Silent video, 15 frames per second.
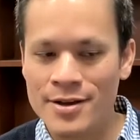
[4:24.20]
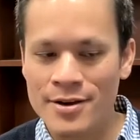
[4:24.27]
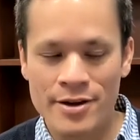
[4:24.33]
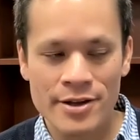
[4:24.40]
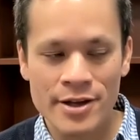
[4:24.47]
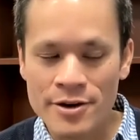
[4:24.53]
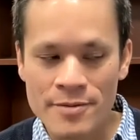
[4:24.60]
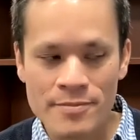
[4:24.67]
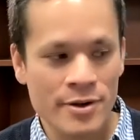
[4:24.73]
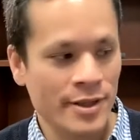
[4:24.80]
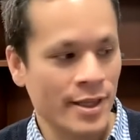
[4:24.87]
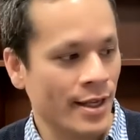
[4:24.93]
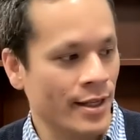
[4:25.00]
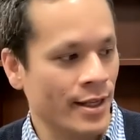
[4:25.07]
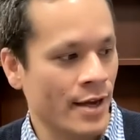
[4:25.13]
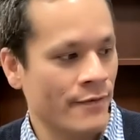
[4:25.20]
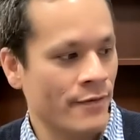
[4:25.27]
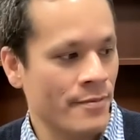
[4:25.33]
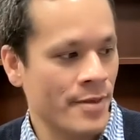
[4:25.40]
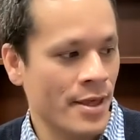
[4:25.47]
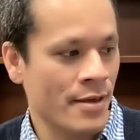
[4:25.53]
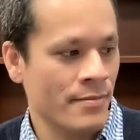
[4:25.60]
Another book that I like
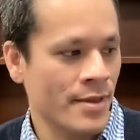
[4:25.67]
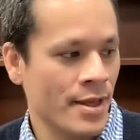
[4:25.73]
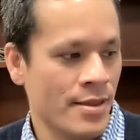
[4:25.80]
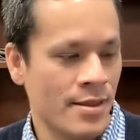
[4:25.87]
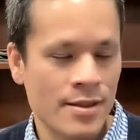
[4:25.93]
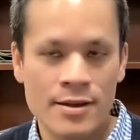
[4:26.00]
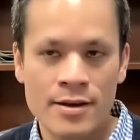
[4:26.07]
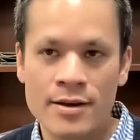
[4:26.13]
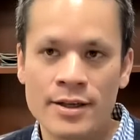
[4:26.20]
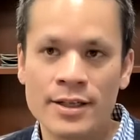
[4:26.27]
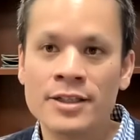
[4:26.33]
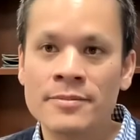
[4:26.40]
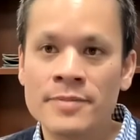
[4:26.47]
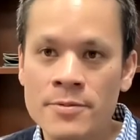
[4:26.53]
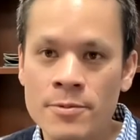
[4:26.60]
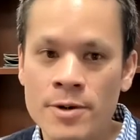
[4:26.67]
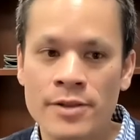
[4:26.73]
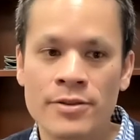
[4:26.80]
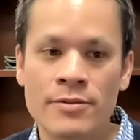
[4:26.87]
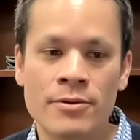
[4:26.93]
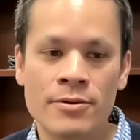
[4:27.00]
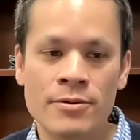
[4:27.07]
from him that's a little bit
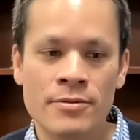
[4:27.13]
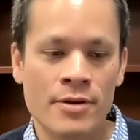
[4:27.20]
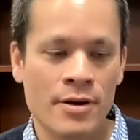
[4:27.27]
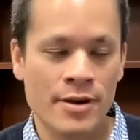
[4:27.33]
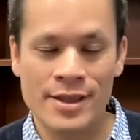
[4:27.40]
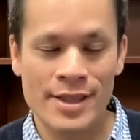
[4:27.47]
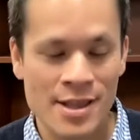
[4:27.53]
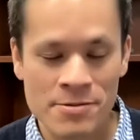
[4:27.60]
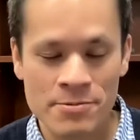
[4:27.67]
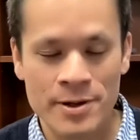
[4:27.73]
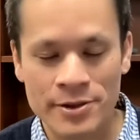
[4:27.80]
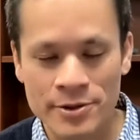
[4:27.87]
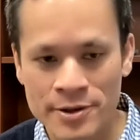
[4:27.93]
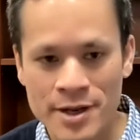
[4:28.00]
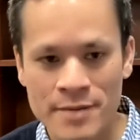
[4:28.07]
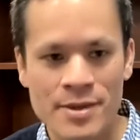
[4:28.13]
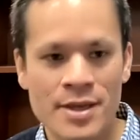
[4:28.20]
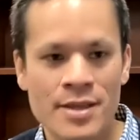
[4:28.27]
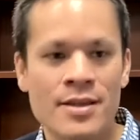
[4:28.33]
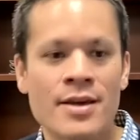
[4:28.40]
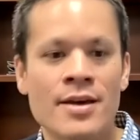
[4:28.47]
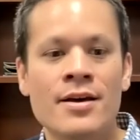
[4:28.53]
less well
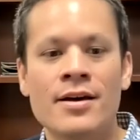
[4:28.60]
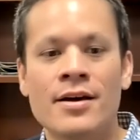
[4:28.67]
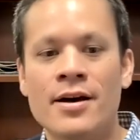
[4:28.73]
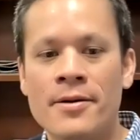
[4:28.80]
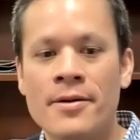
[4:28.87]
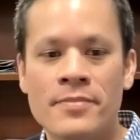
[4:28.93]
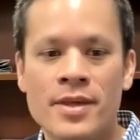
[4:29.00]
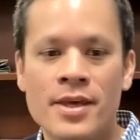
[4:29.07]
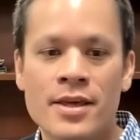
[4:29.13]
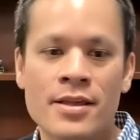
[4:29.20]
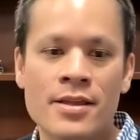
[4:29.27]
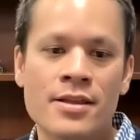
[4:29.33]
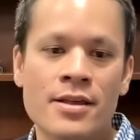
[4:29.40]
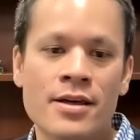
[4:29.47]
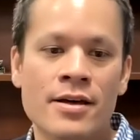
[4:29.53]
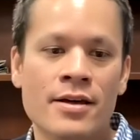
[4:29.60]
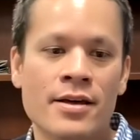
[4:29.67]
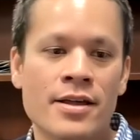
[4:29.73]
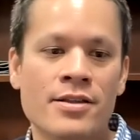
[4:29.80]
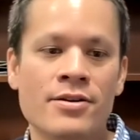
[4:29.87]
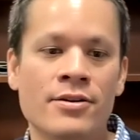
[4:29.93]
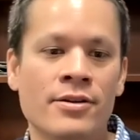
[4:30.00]
known,
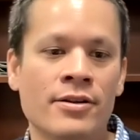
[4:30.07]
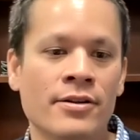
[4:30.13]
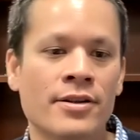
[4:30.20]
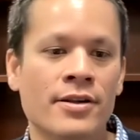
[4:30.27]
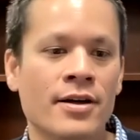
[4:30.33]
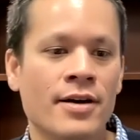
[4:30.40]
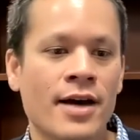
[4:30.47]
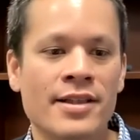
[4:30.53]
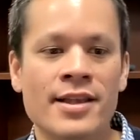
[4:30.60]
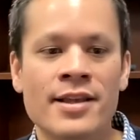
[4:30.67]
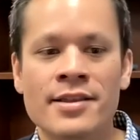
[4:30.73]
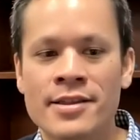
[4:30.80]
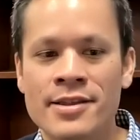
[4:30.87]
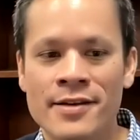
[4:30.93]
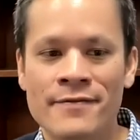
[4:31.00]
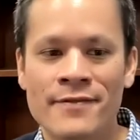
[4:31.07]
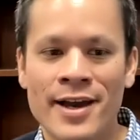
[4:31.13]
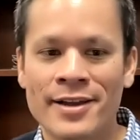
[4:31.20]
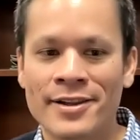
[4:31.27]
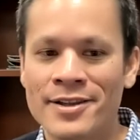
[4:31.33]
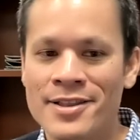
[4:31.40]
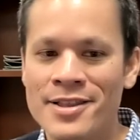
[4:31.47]
is called Identity and
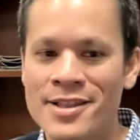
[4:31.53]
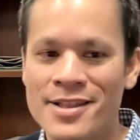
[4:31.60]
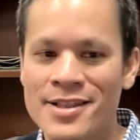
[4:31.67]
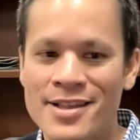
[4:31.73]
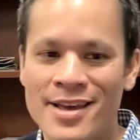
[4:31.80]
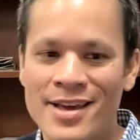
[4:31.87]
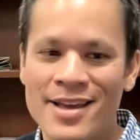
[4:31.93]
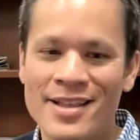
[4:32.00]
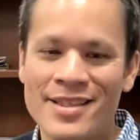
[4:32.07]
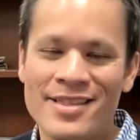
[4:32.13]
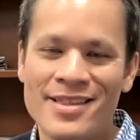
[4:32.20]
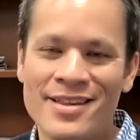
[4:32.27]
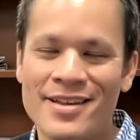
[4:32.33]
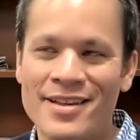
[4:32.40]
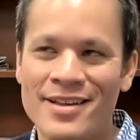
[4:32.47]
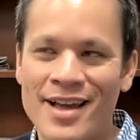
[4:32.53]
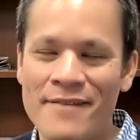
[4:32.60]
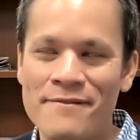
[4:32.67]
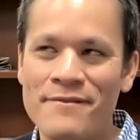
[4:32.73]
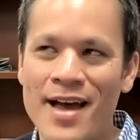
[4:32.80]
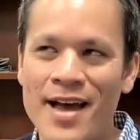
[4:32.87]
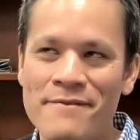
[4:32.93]
Violence. And
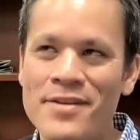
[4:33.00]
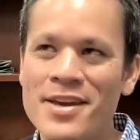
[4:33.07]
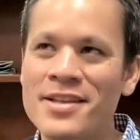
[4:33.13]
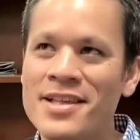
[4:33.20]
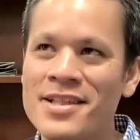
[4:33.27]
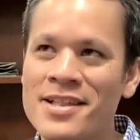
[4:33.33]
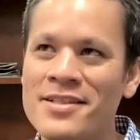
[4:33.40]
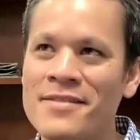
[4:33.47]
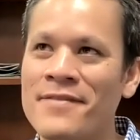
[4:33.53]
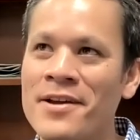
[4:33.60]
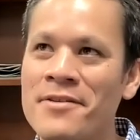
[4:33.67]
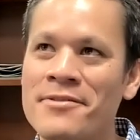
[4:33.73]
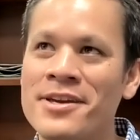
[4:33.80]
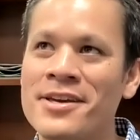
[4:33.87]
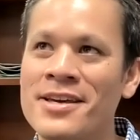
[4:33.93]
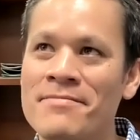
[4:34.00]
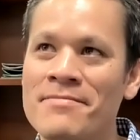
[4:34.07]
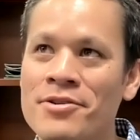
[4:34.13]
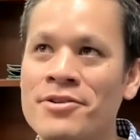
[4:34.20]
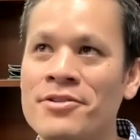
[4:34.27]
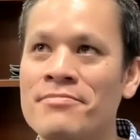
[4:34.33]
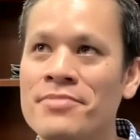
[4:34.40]
I think this is a very
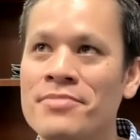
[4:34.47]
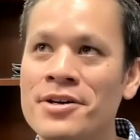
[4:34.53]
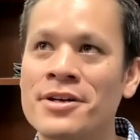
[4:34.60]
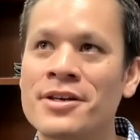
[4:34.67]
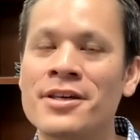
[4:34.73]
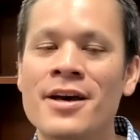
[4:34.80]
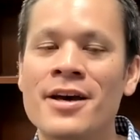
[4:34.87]
important book